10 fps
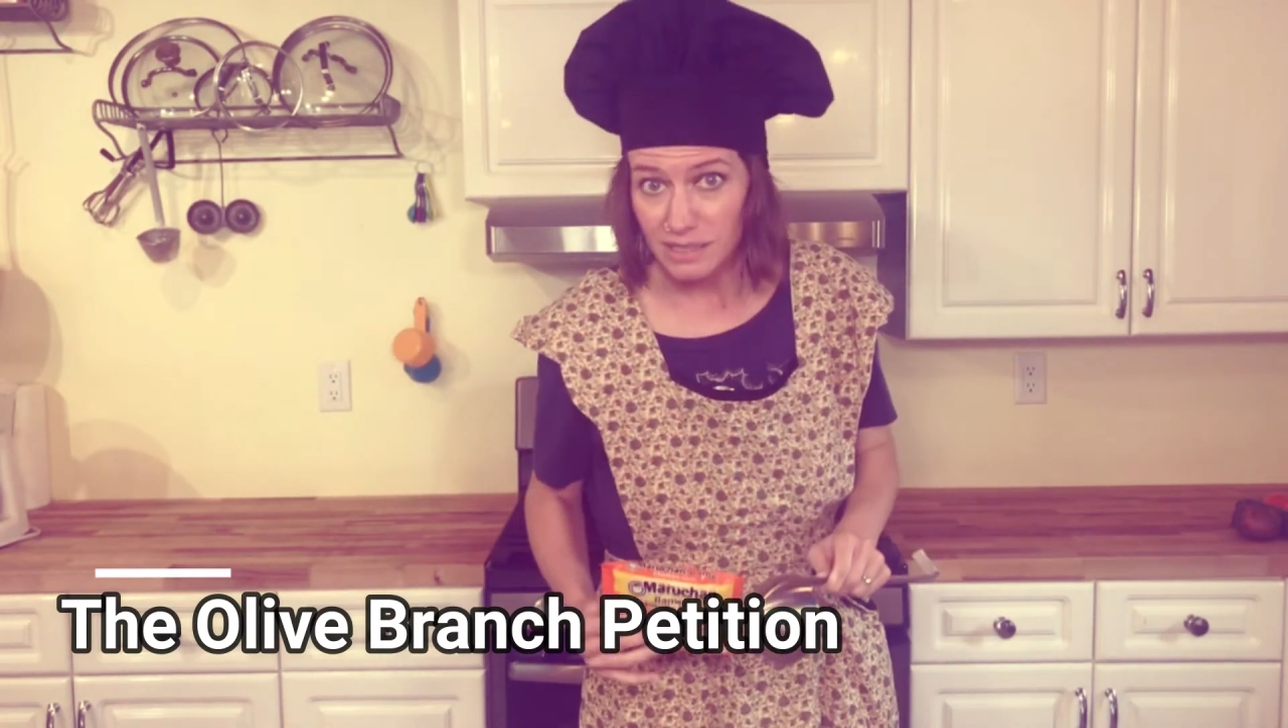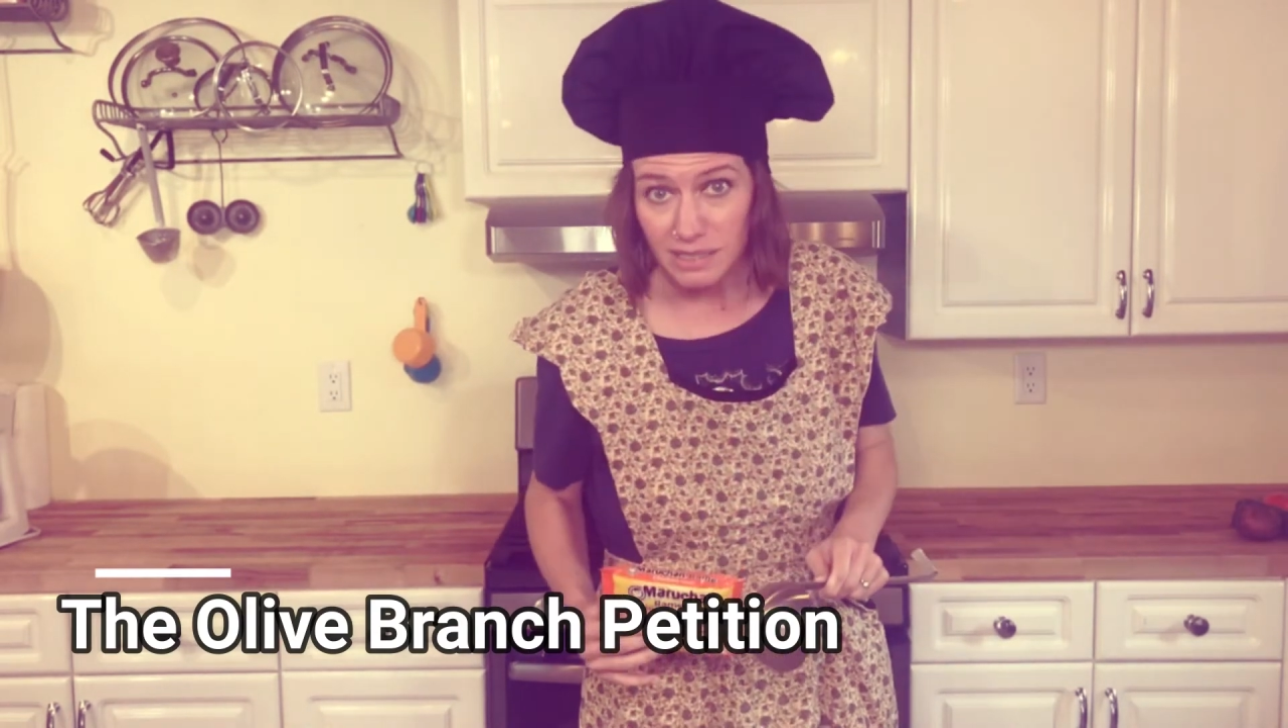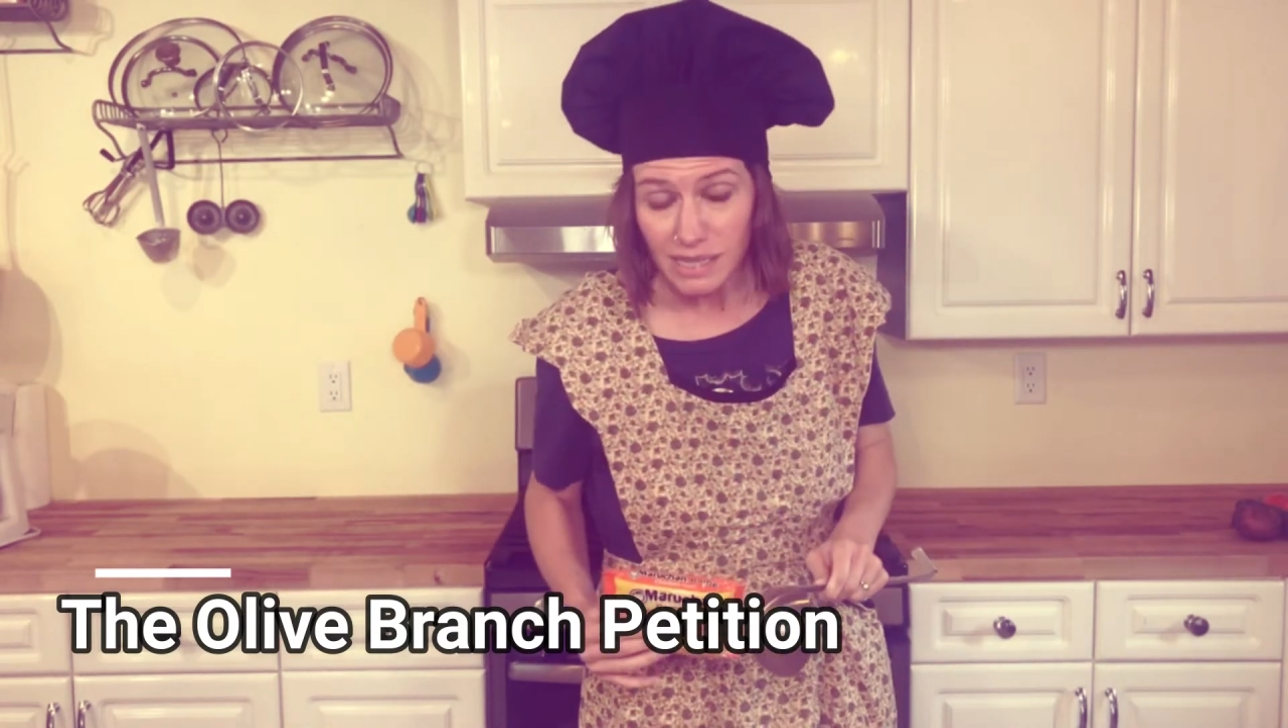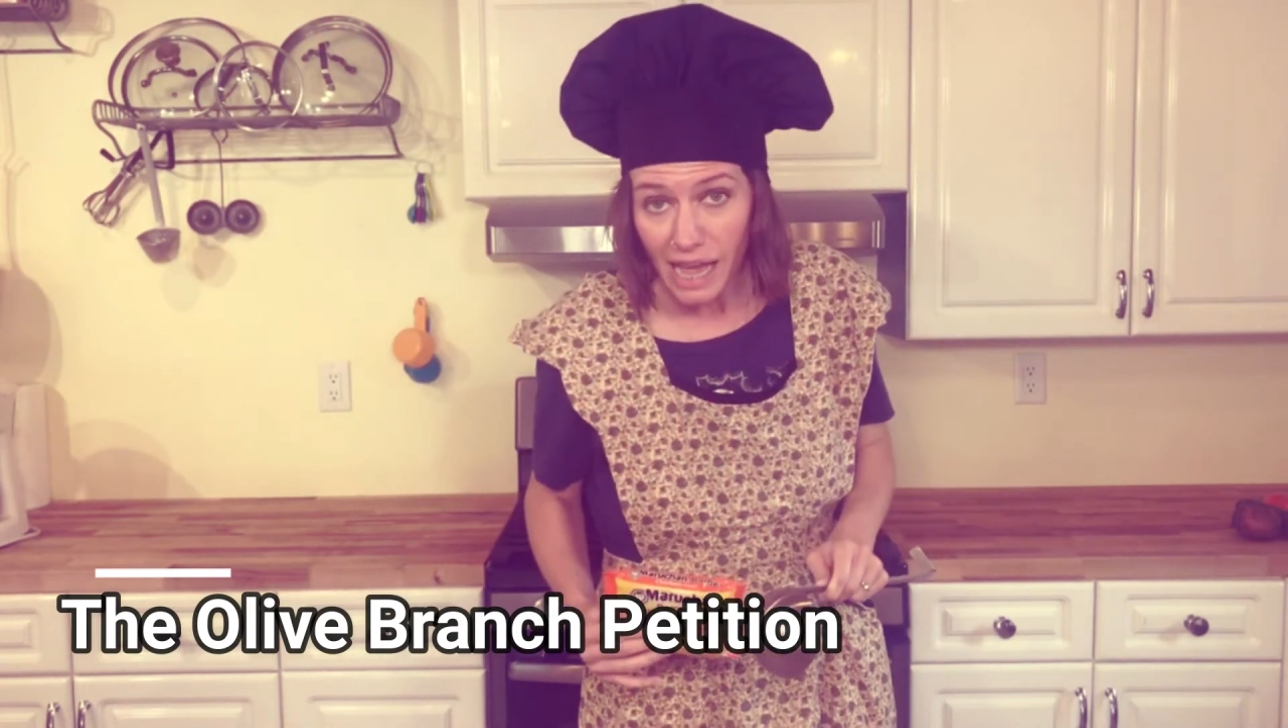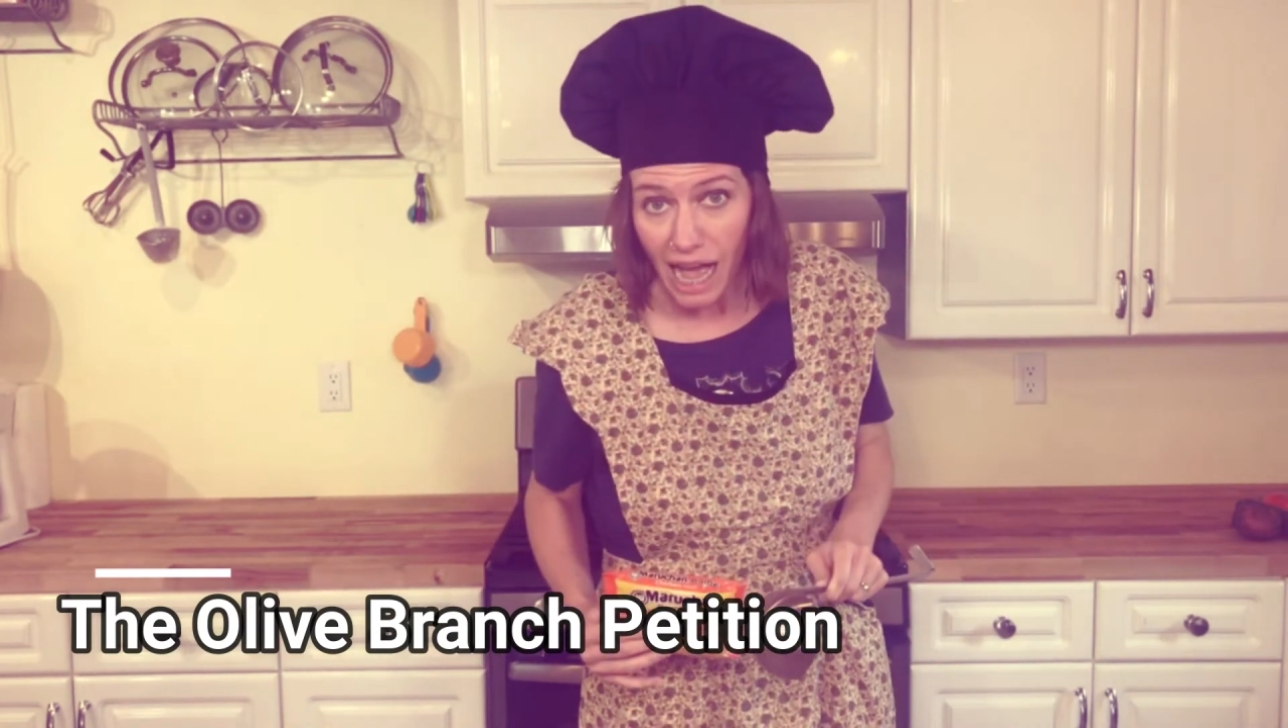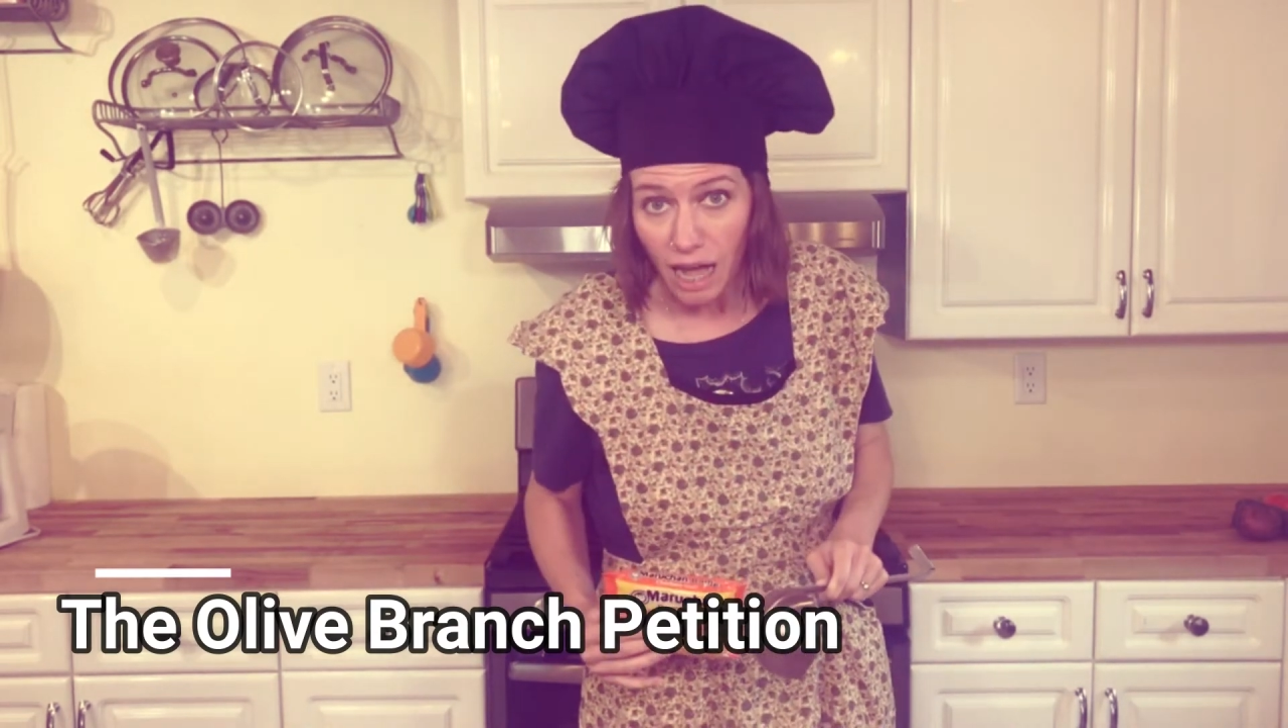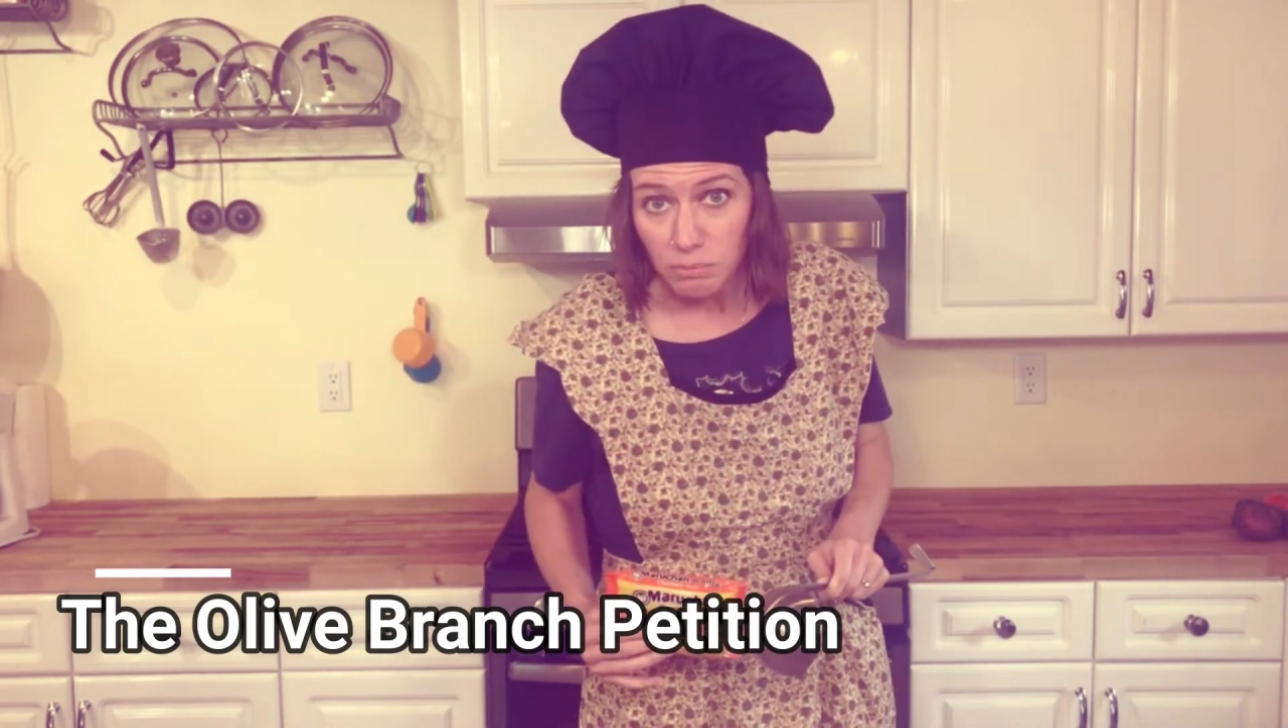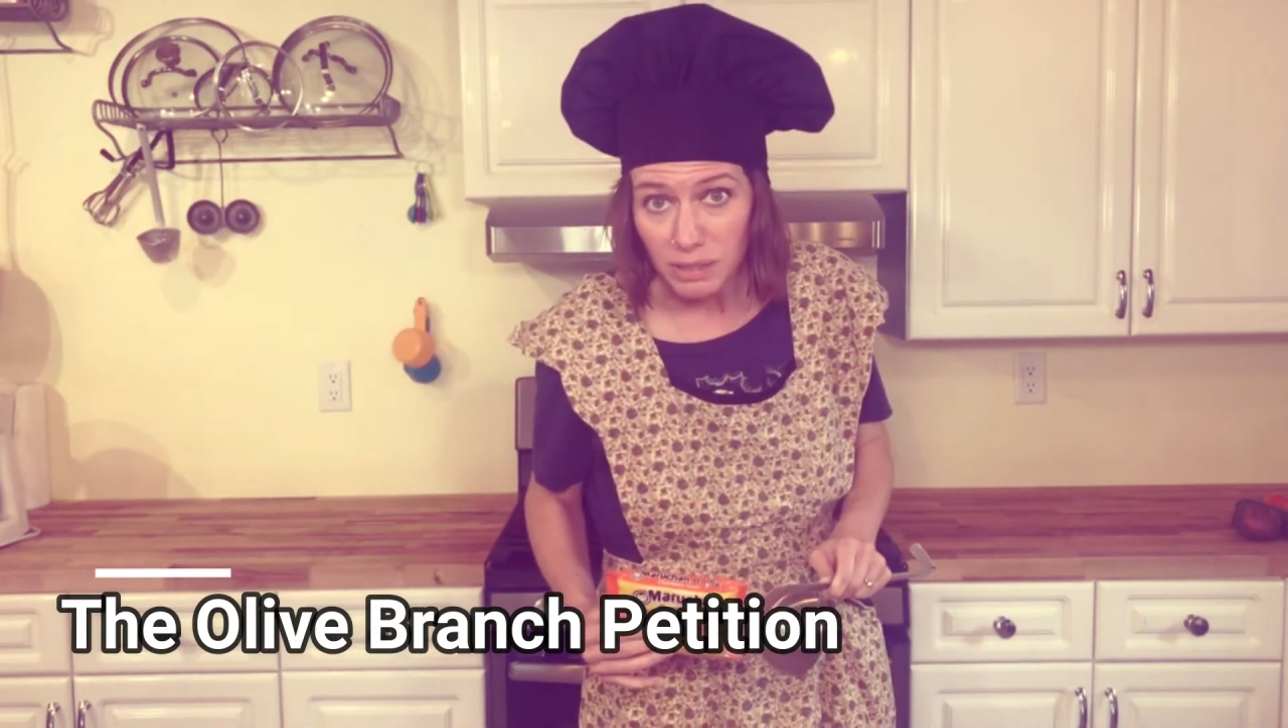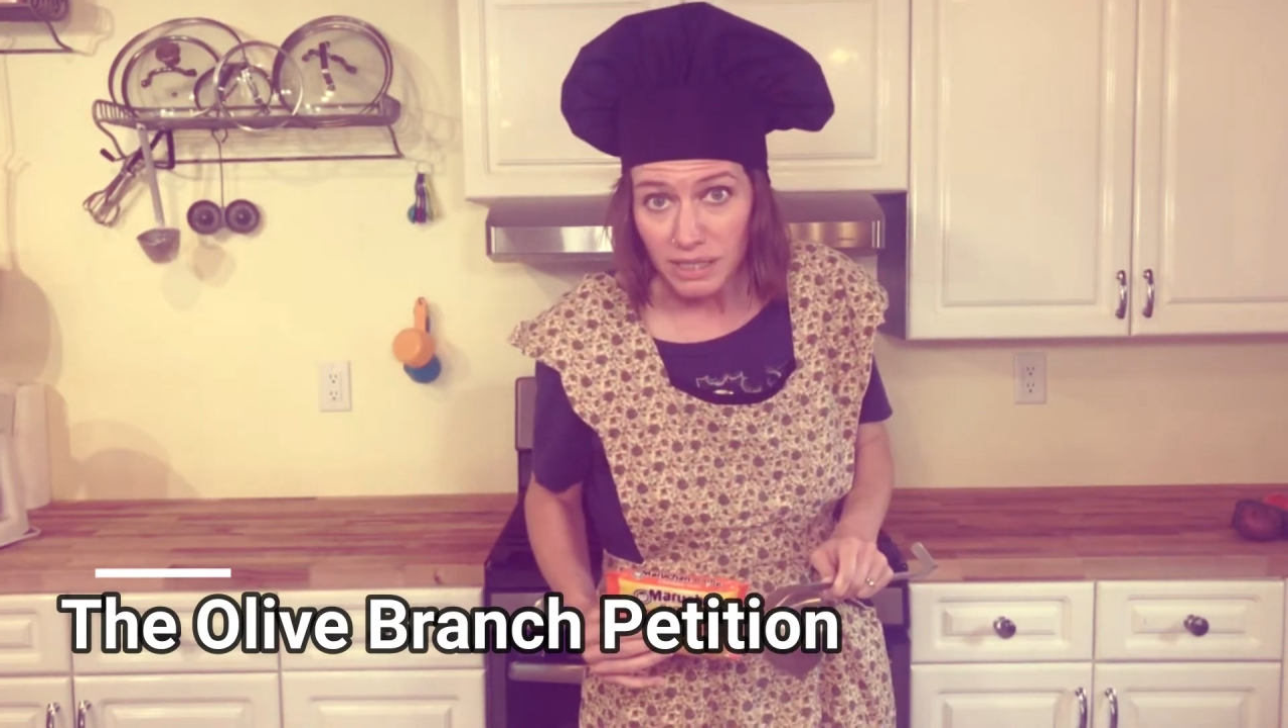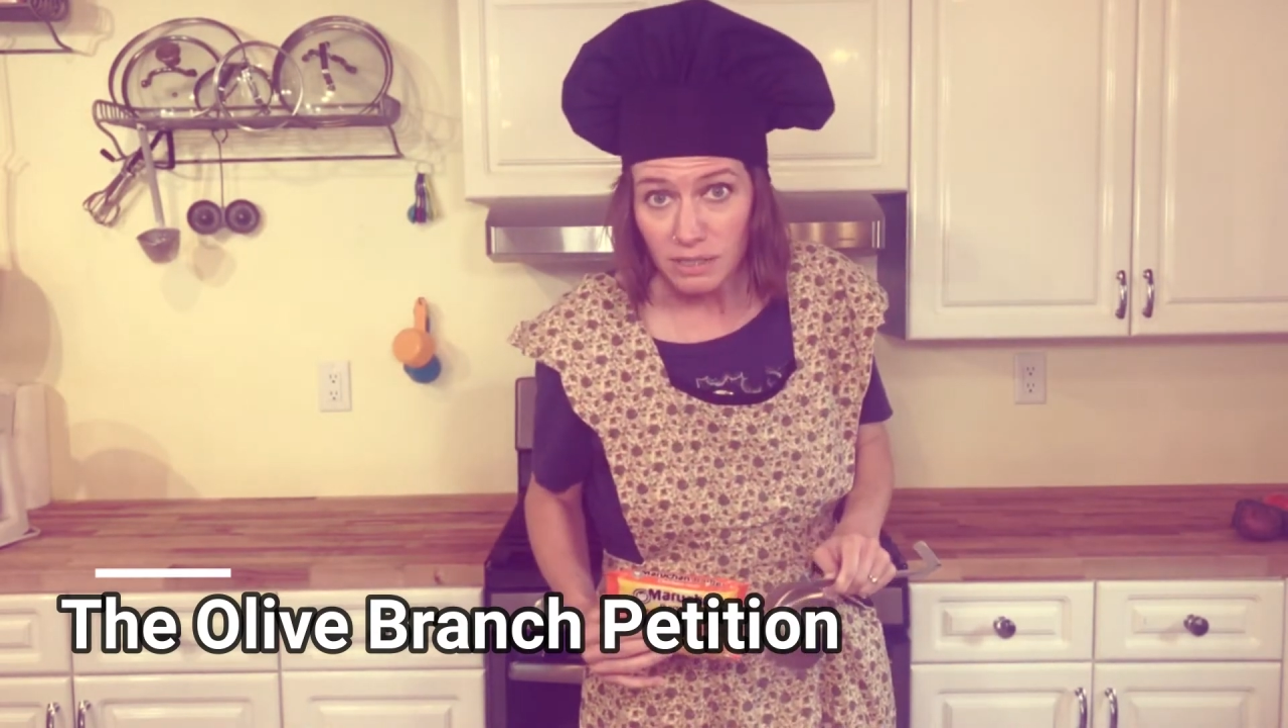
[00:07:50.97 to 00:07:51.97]
see
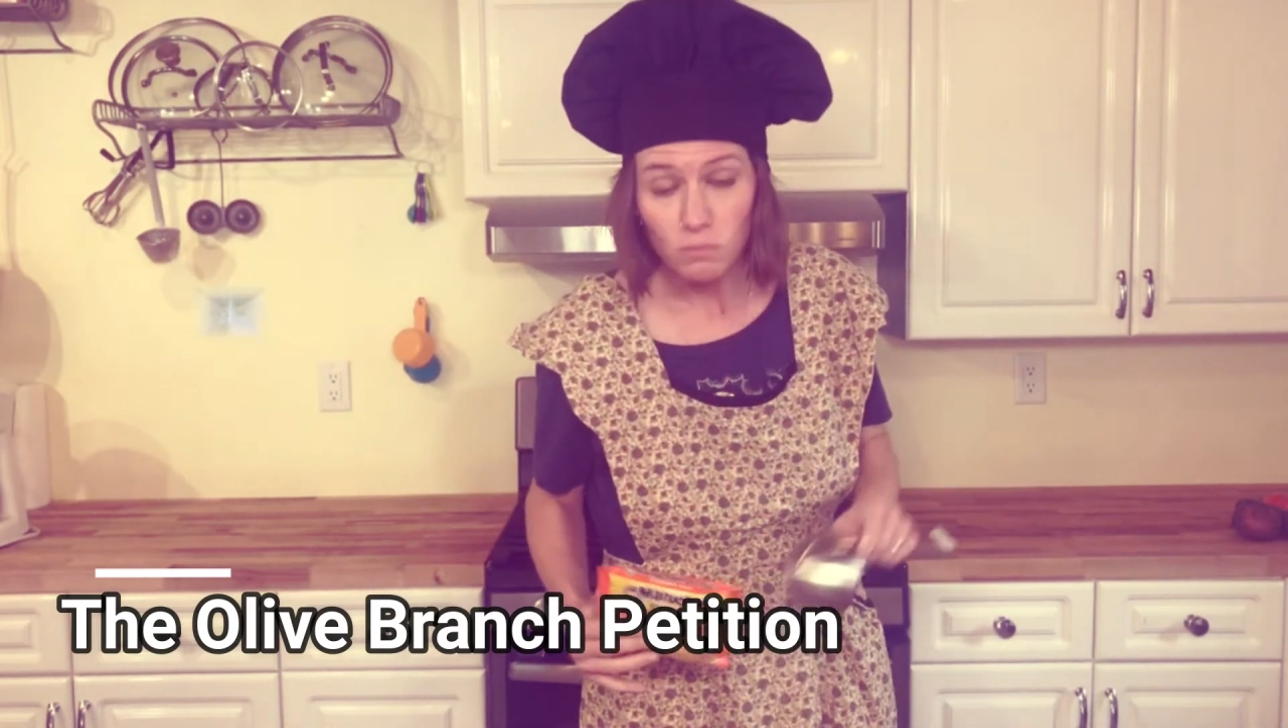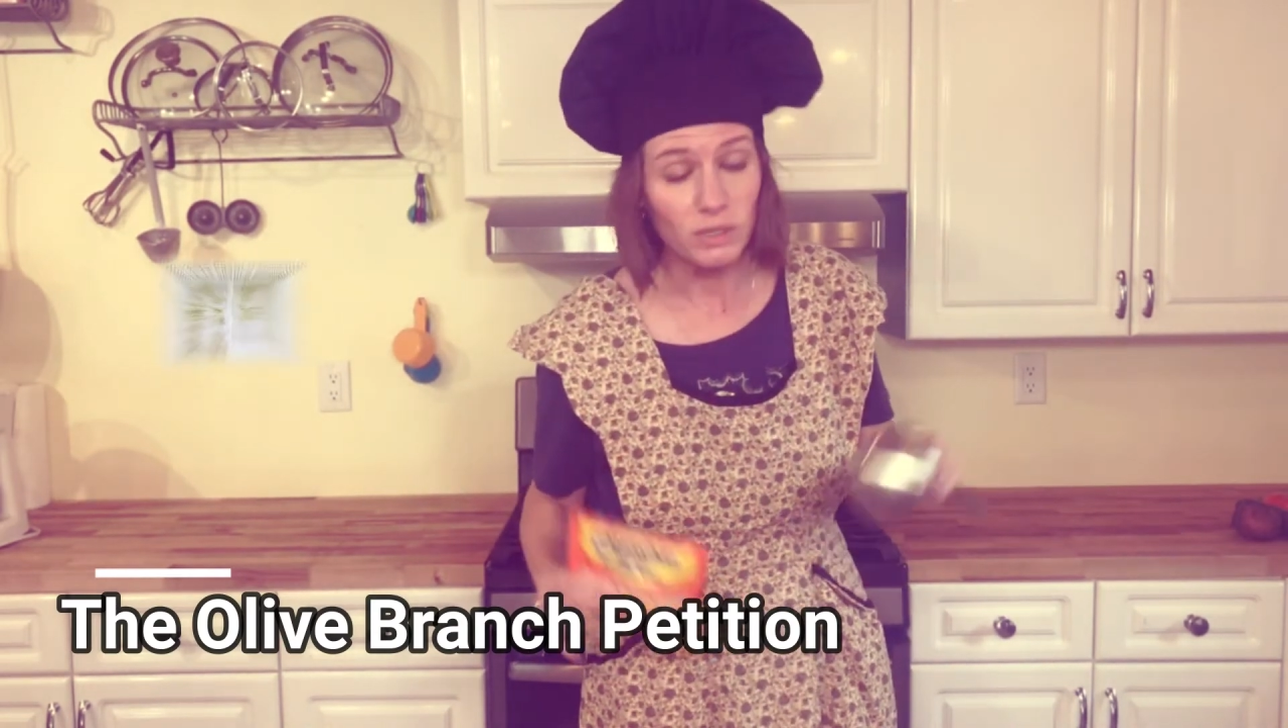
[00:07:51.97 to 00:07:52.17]
happen.